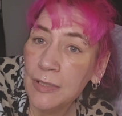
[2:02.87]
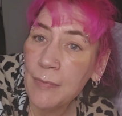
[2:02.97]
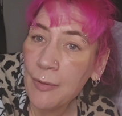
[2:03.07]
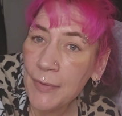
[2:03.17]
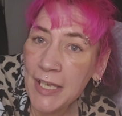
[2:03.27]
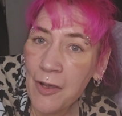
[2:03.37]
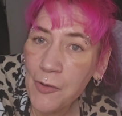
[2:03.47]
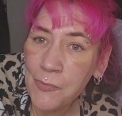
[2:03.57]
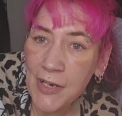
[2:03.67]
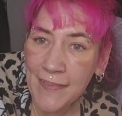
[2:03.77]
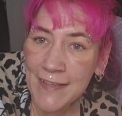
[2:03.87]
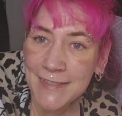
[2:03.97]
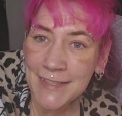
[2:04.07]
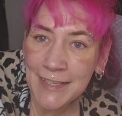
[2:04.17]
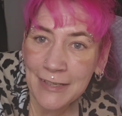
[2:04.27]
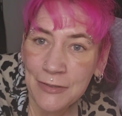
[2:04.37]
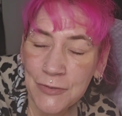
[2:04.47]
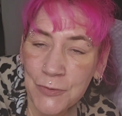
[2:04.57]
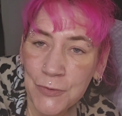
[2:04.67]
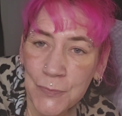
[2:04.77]
email me, I will get that sent out as
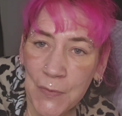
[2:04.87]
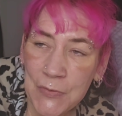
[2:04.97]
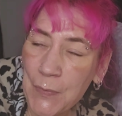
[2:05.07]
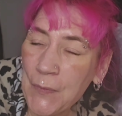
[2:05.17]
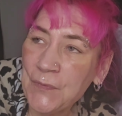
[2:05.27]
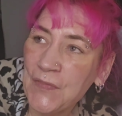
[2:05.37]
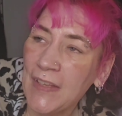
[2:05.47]
soon as possible.